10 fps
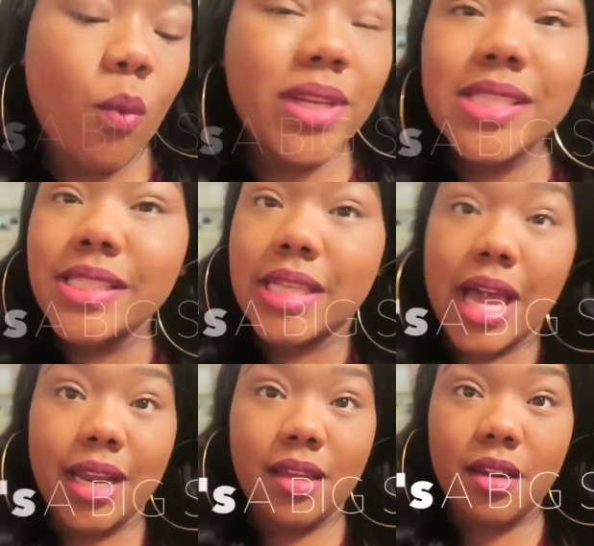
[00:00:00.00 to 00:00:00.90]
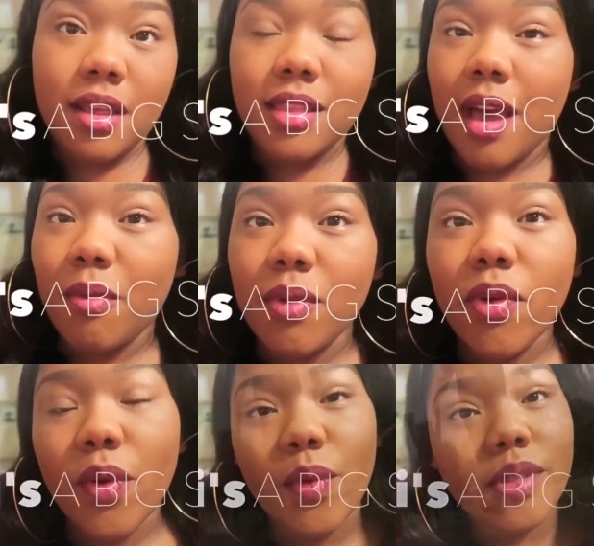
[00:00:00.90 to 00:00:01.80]
we decided that we
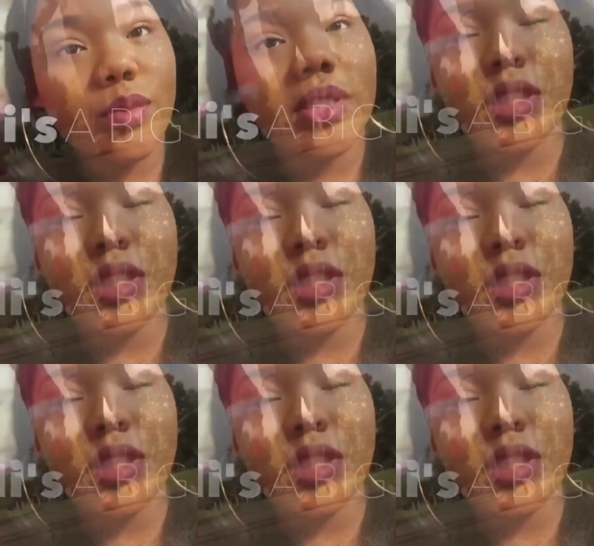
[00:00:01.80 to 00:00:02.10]
were going to